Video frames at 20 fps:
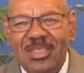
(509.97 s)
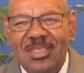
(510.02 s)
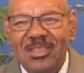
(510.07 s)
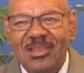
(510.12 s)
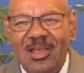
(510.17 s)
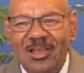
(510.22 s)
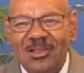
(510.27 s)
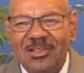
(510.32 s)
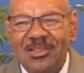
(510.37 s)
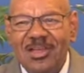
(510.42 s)

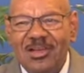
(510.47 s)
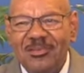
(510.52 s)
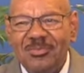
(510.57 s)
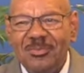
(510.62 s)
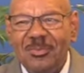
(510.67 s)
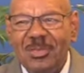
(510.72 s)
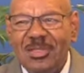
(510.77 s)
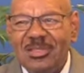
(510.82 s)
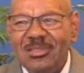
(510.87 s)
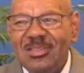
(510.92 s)
in our
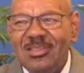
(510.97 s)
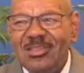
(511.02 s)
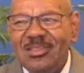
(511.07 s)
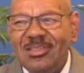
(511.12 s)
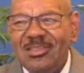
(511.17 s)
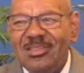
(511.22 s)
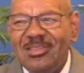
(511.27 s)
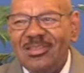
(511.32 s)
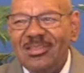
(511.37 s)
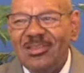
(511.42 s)
government
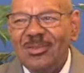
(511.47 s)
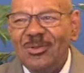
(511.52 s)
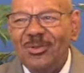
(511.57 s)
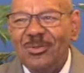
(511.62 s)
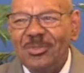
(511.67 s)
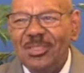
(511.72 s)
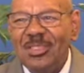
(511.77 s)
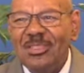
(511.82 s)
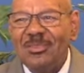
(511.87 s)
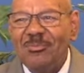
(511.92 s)
who
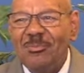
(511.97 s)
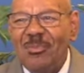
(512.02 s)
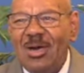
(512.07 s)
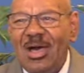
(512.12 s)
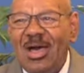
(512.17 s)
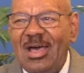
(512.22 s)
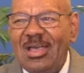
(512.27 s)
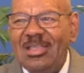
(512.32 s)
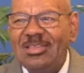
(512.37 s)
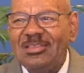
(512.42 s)
didn't
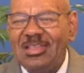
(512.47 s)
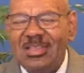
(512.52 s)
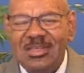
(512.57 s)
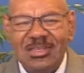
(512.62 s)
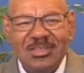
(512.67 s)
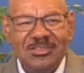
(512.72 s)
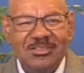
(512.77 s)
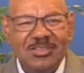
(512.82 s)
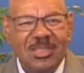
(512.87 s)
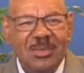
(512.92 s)
mind
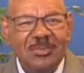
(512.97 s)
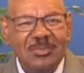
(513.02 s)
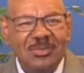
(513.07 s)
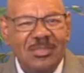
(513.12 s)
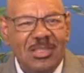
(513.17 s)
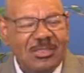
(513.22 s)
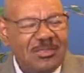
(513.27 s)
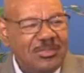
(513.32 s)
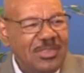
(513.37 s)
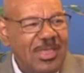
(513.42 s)
letting something
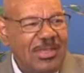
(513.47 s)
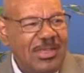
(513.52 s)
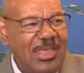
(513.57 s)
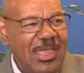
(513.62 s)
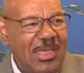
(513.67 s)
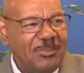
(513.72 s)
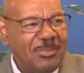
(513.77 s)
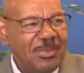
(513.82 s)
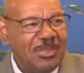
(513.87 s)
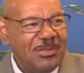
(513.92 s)
like that
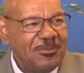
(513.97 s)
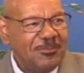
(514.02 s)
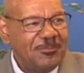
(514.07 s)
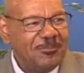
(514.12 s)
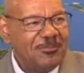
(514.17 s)
happen.